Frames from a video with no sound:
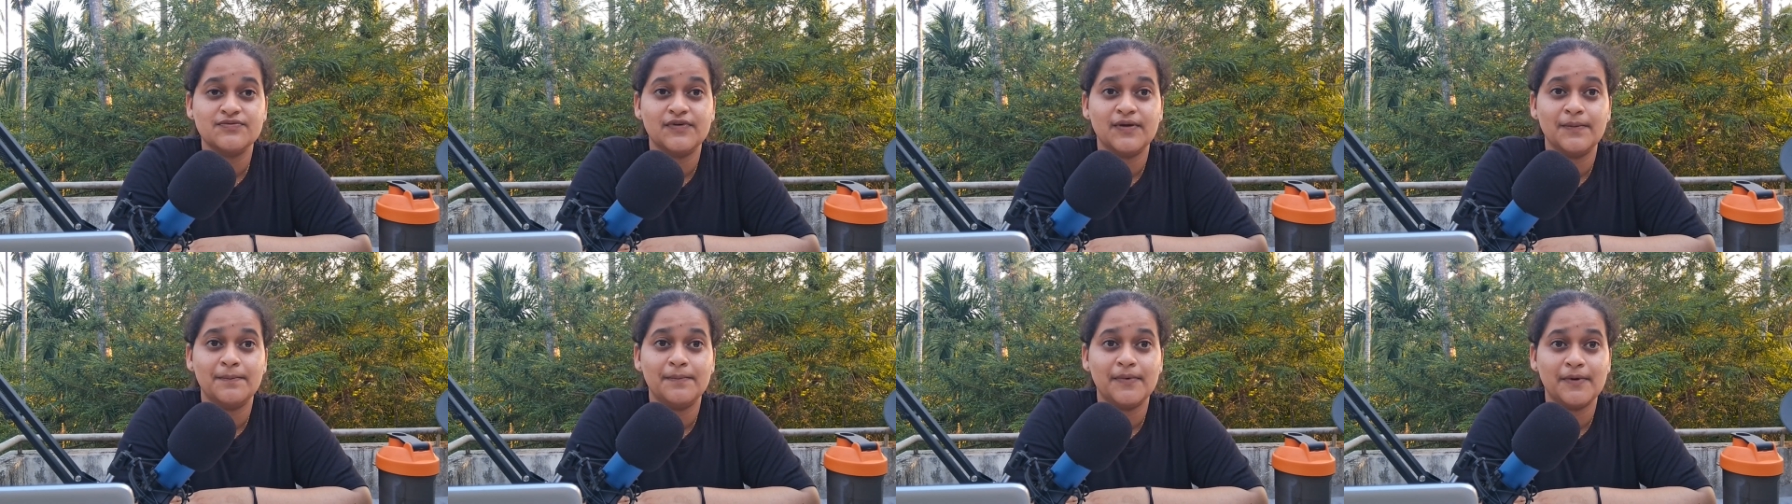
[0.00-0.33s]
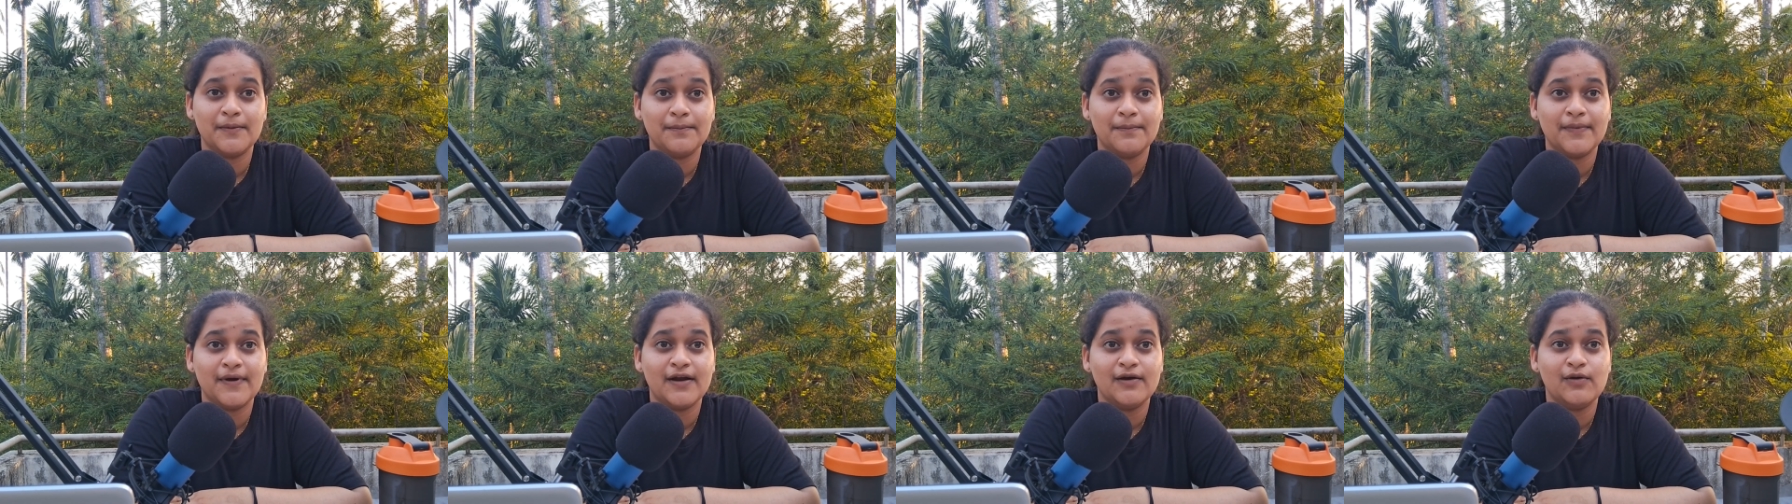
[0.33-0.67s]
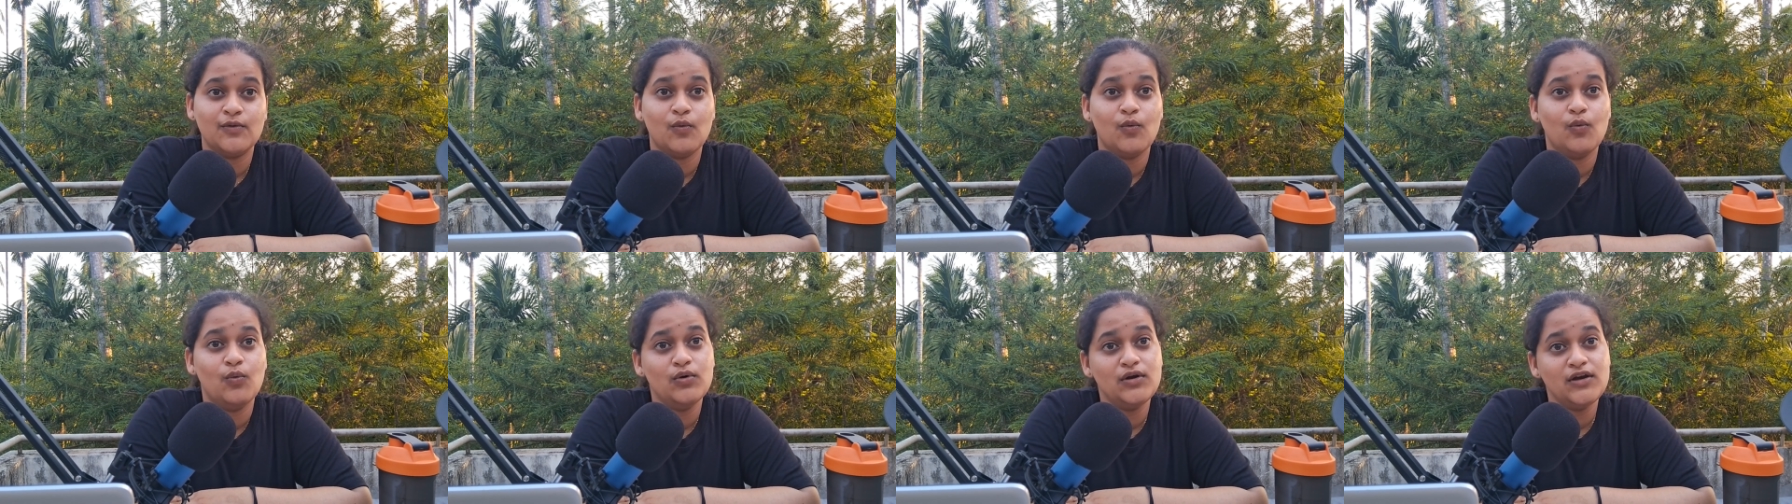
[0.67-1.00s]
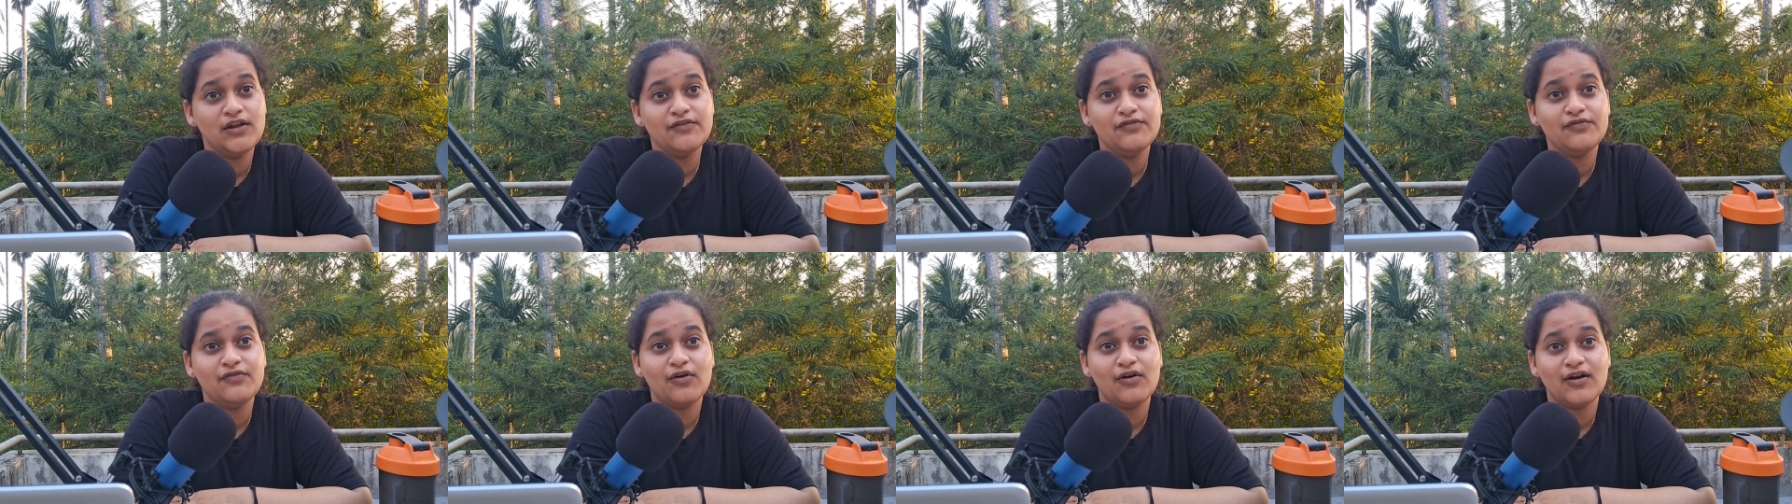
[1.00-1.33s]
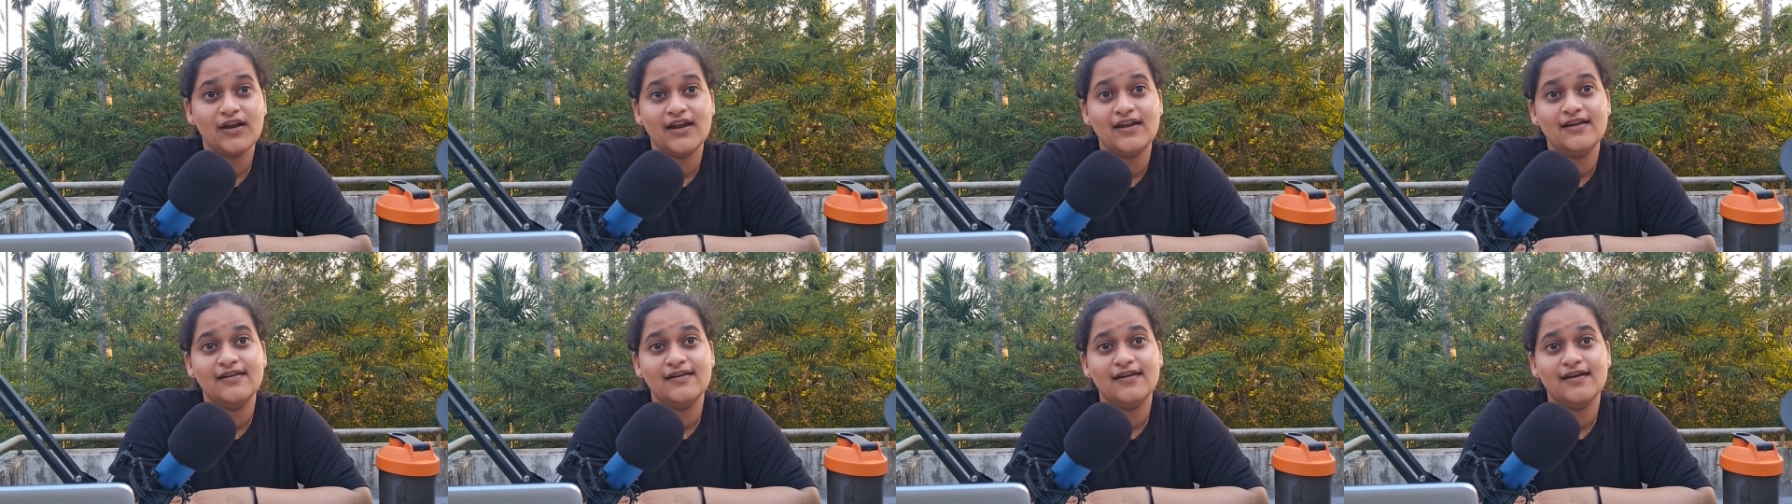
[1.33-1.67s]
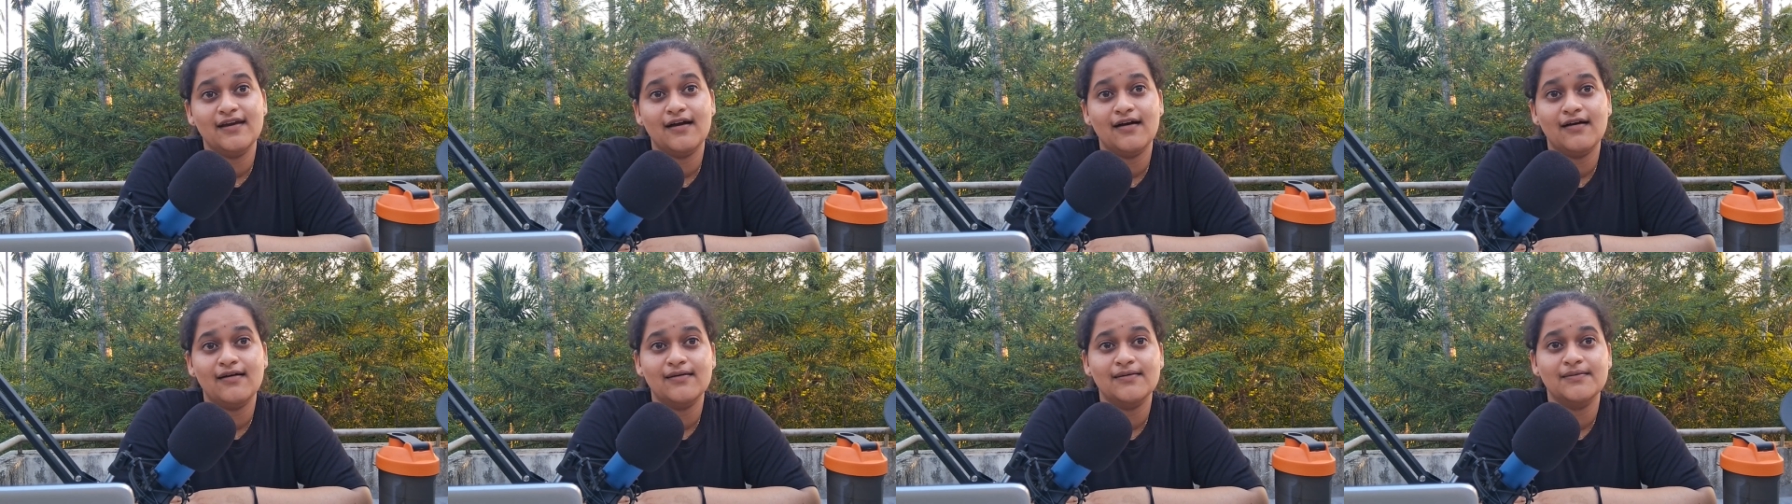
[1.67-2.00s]
prepared only for
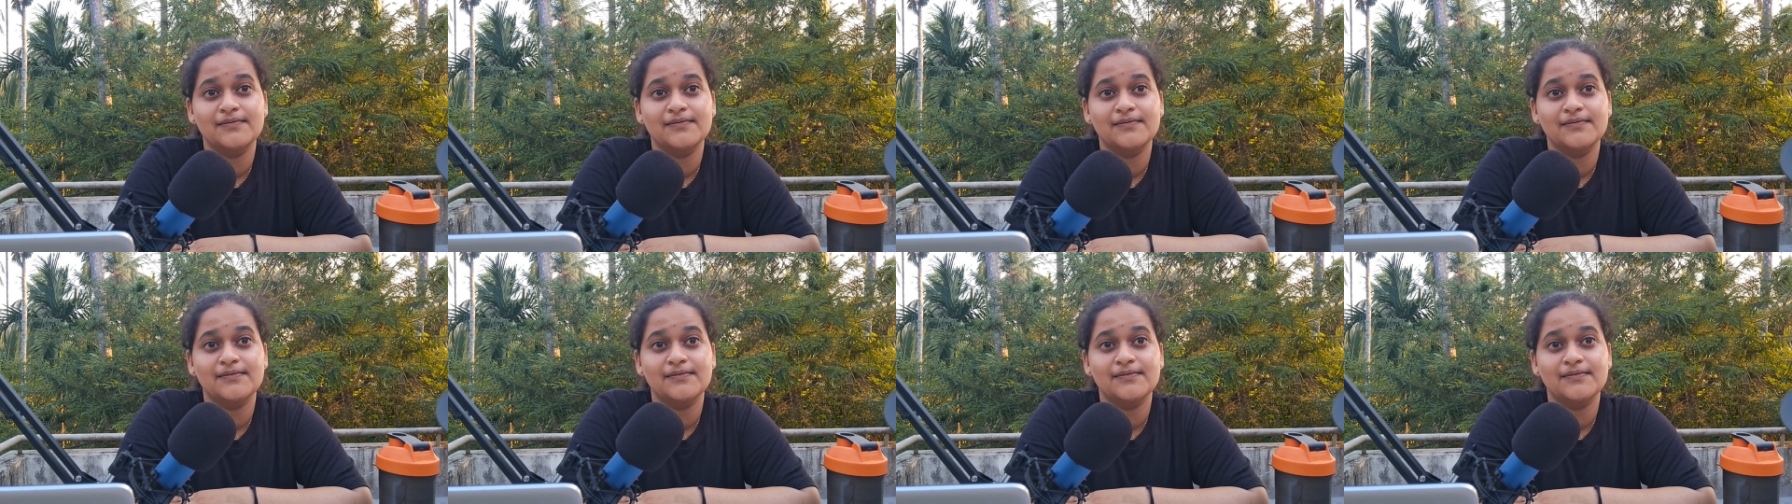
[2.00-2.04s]
India.